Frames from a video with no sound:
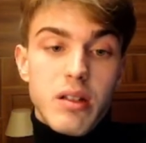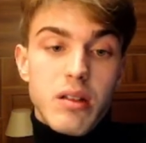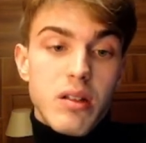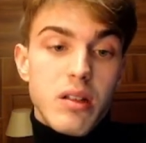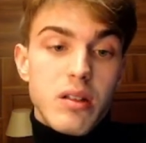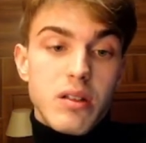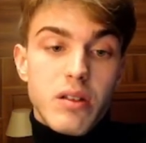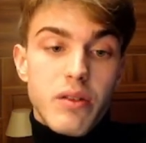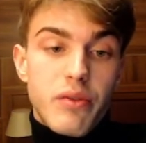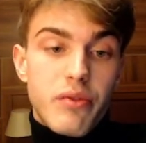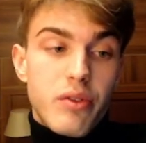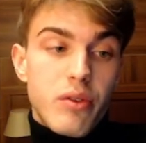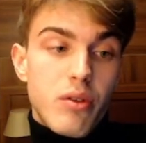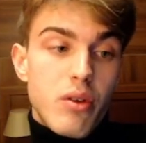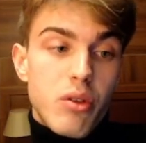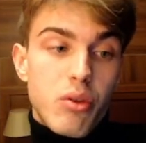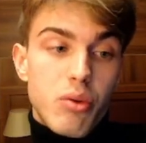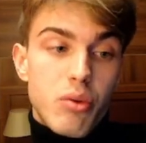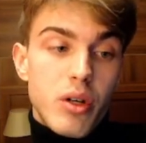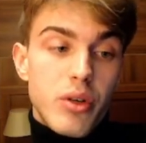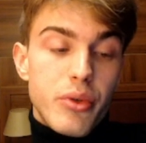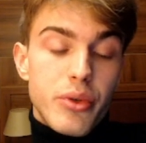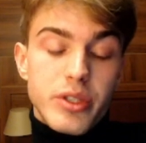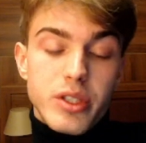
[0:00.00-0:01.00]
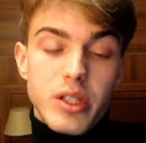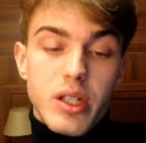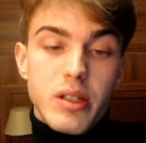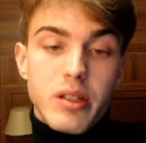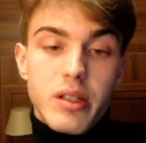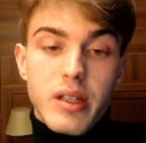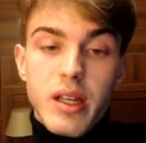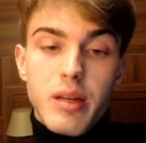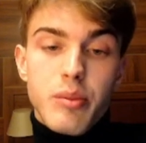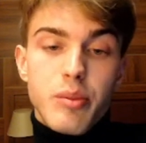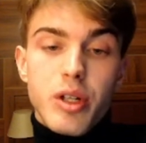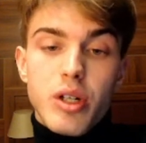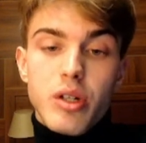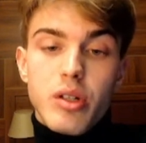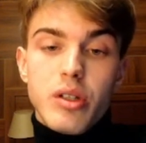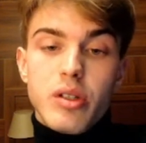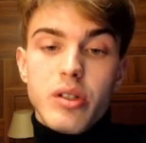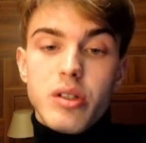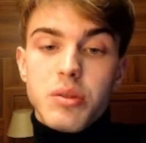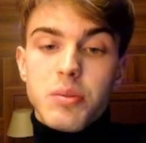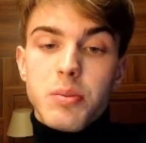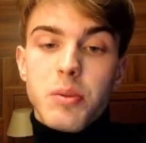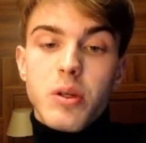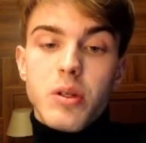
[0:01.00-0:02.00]
it's a 3-result game here
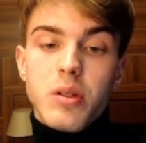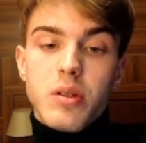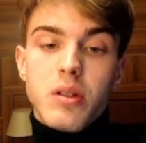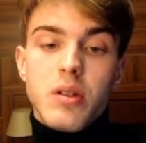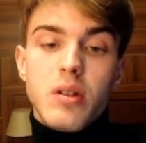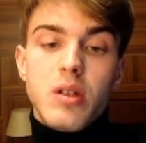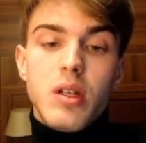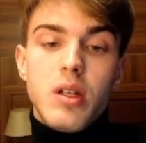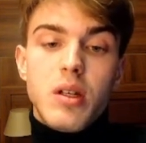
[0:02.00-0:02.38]
at this point.